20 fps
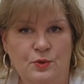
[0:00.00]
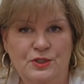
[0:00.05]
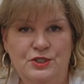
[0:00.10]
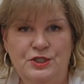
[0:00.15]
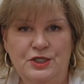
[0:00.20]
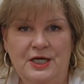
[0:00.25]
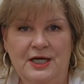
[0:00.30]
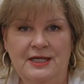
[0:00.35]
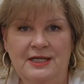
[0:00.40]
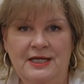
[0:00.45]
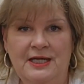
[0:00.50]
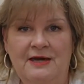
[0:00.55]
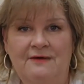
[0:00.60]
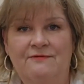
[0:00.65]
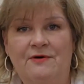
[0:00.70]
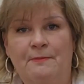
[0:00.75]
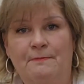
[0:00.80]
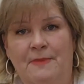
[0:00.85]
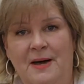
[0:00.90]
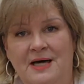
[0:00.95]
which can
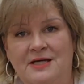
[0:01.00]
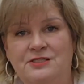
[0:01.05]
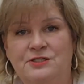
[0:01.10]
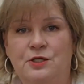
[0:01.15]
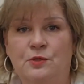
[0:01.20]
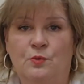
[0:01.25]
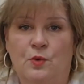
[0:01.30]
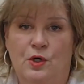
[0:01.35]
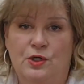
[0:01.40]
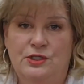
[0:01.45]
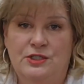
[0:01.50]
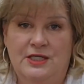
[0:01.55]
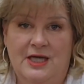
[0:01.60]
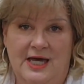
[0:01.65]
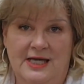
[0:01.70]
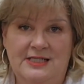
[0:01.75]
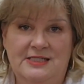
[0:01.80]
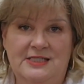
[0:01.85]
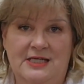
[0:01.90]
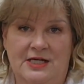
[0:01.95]
give a best and worst
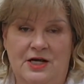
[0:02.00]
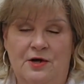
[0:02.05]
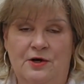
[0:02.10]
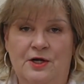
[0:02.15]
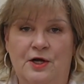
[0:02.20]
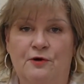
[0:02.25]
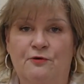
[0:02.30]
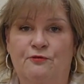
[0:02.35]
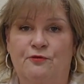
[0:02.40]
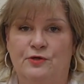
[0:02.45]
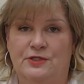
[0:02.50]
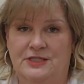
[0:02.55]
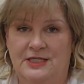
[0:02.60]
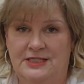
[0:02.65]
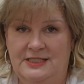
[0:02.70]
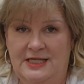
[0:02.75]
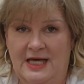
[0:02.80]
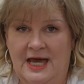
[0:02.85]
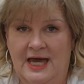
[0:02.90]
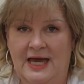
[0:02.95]
case scenario for
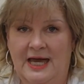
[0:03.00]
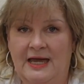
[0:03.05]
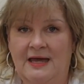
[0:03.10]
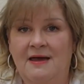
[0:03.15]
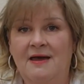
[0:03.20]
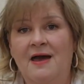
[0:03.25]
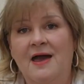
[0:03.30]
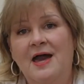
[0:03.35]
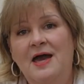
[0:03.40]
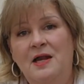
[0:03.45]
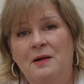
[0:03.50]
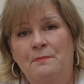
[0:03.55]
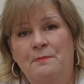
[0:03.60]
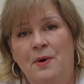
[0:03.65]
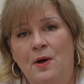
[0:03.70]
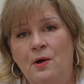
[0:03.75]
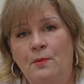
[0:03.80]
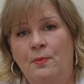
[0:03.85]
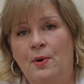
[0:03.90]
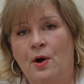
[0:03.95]
today and a
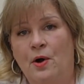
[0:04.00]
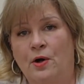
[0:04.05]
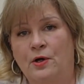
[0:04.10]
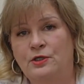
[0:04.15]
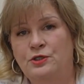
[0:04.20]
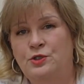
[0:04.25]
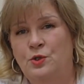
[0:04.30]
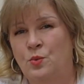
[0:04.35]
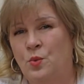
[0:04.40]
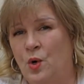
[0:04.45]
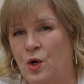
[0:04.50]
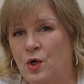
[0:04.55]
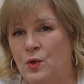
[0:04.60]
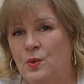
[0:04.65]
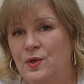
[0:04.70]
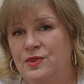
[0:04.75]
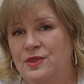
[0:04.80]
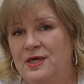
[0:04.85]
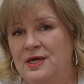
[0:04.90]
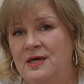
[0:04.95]
ballpark to work
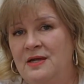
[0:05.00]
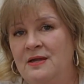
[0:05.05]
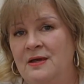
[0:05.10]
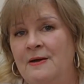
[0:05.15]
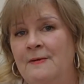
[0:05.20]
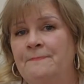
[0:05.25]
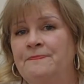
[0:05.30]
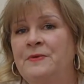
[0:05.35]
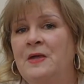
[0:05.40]
within.